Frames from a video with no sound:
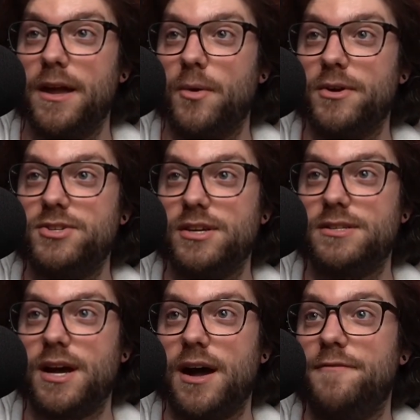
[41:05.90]
which is
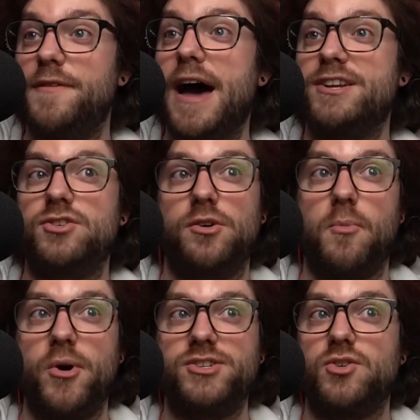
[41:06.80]
vaginal
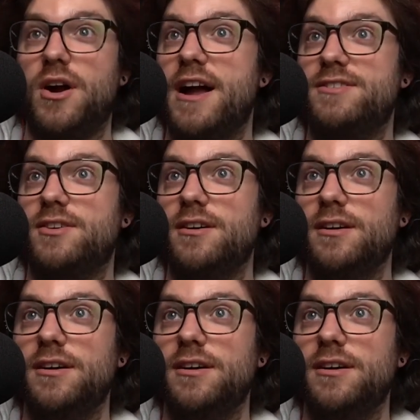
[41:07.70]
moisturizer.